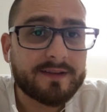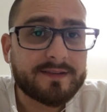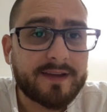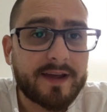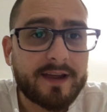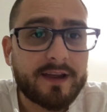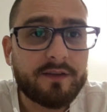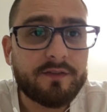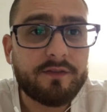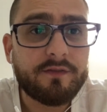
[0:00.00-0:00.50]

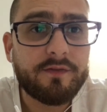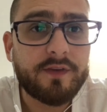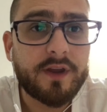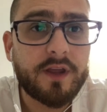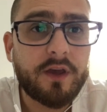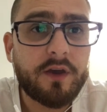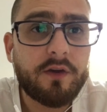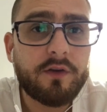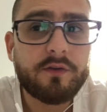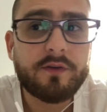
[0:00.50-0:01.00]
take of the
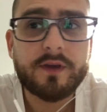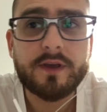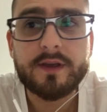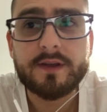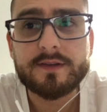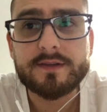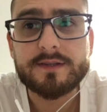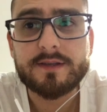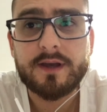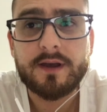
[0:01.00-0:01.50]
video.
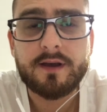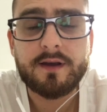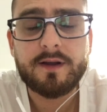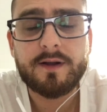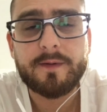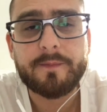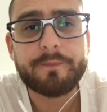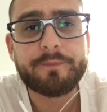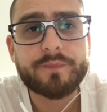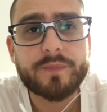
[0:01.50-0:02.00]
It's
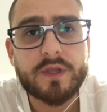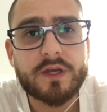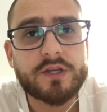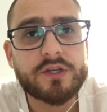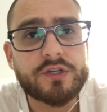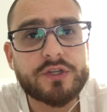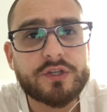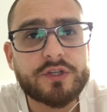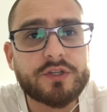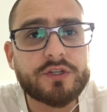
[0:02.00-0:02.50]

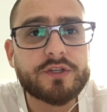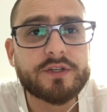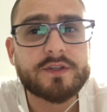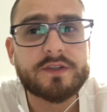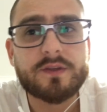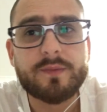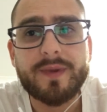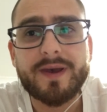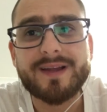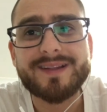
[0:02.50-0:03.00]
just
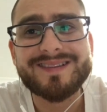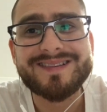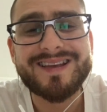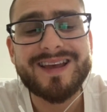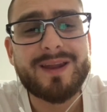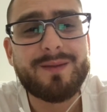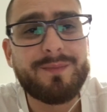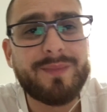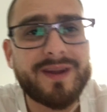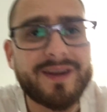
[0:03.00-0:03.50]
about
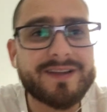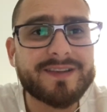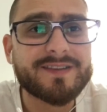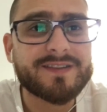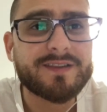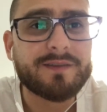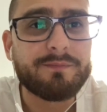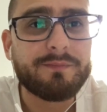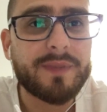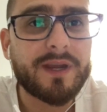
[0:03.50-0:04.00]
10 minutes
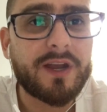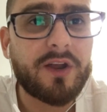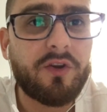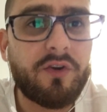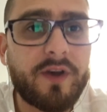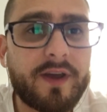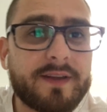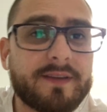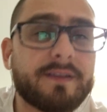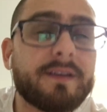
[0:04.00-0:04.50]
to
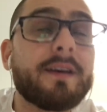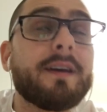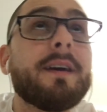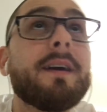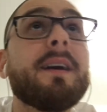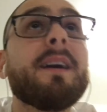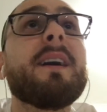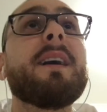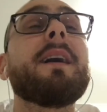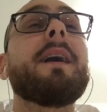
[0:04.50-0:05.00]
midnight
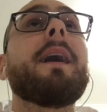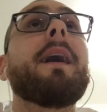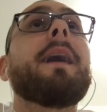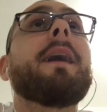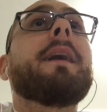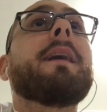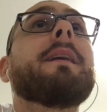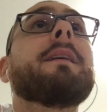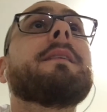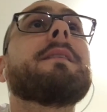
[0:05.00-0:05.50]

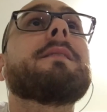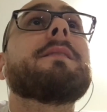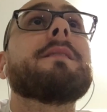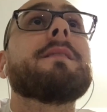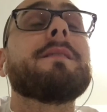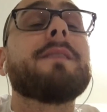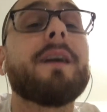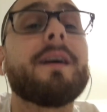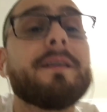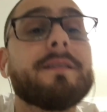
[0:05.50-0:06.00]
and the
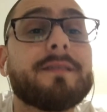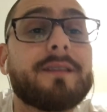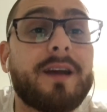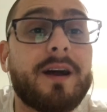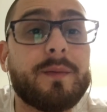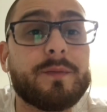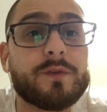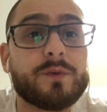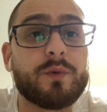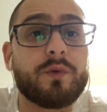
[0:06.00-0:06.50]
day's
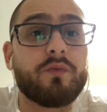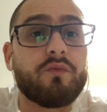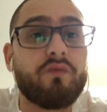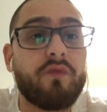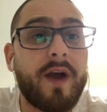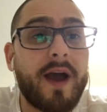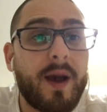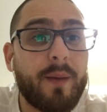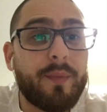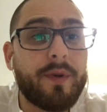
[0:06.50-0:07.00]
come to a
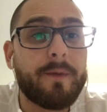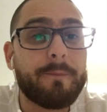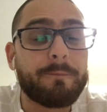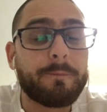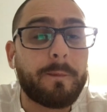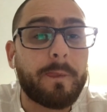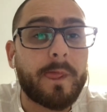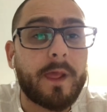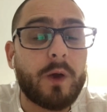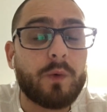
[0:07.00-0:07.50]
wrap.
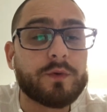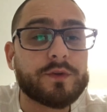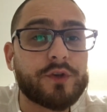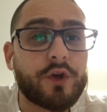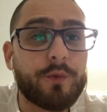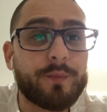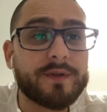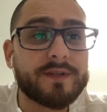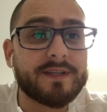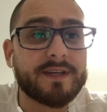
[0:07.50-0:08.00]
I was
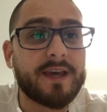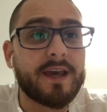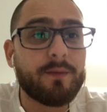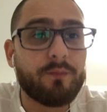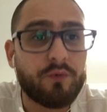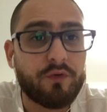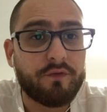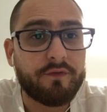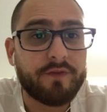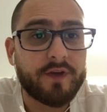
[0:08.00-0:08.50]
hoping to get
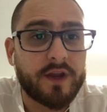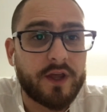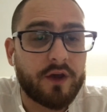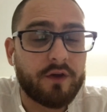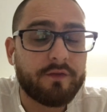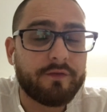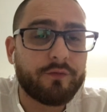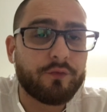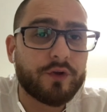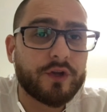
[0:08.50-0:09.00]
more video
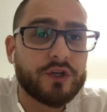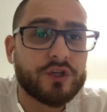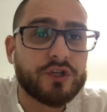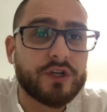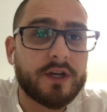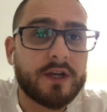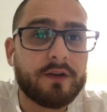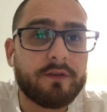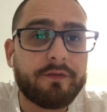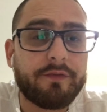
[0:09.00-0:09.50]
footage
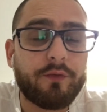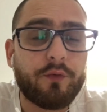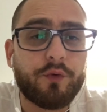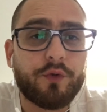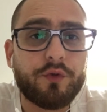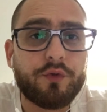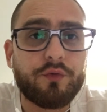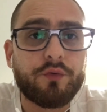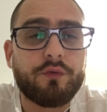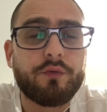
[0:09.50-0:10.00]
in for
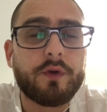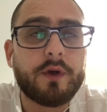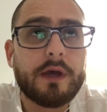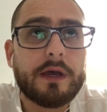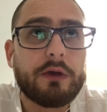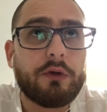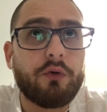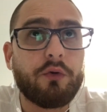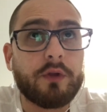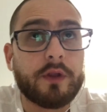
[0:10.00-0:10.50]
you
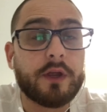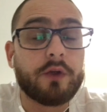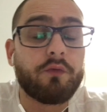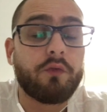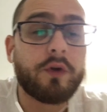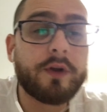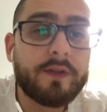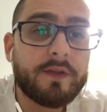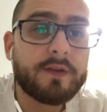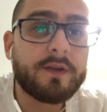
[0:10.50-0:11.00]
earlier
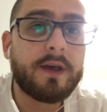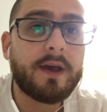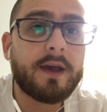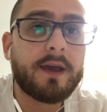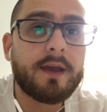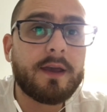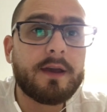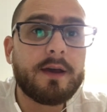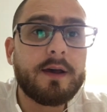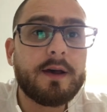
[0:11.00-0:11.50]
on in the
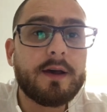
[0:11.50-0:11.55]
day,